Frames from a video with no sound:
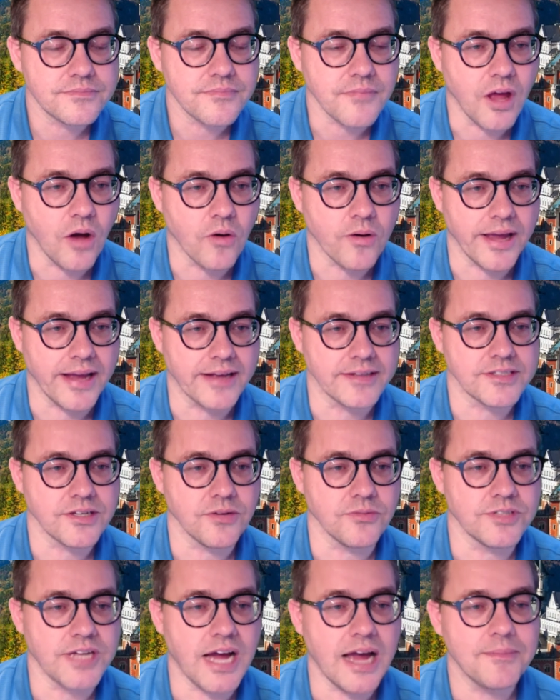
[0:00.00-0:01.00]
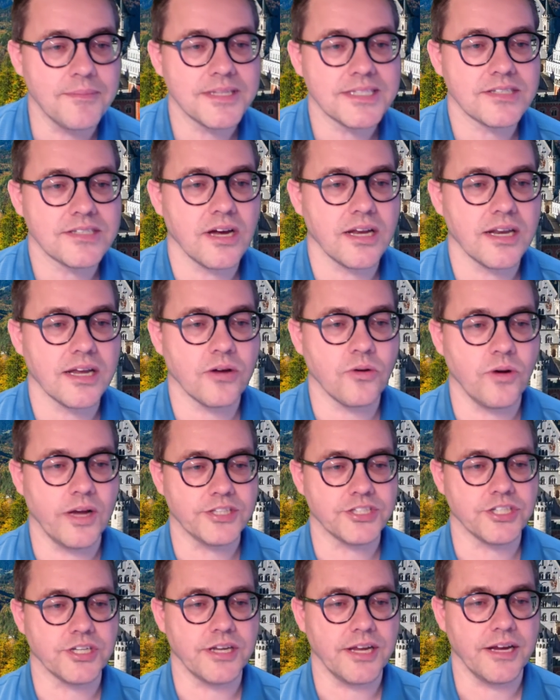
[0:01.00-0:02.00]
okay. So Diamond's got a
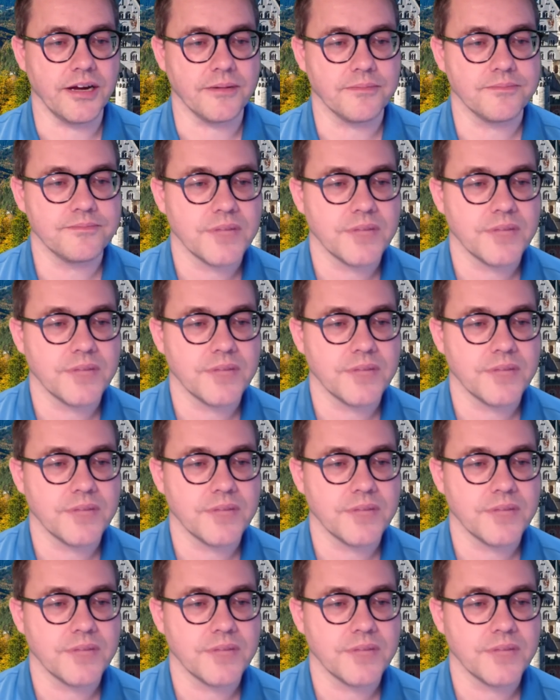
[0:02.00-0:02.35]
question here.